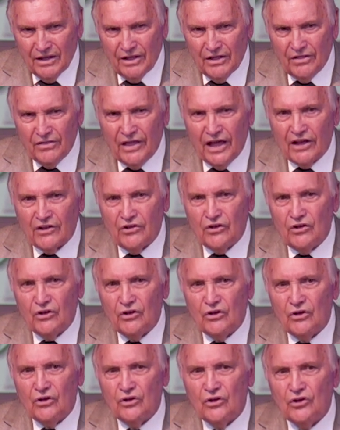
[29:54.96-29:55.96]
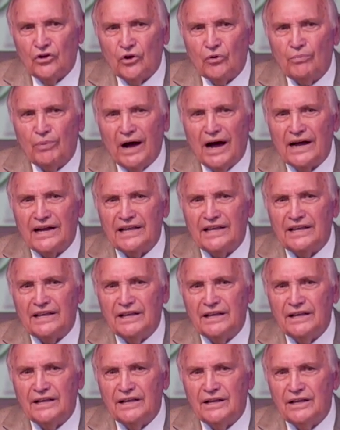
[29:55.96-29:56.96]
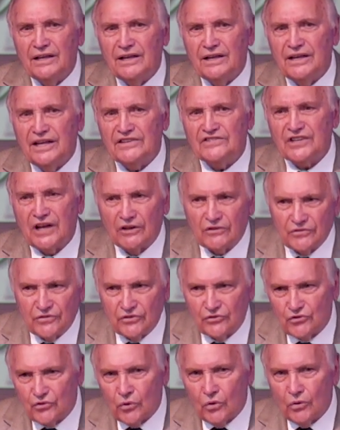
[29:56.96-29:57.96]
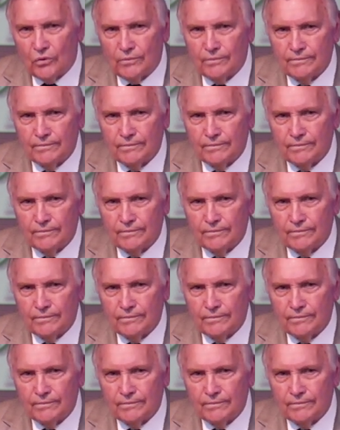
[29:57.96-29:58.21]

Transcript: that your body gets out of control?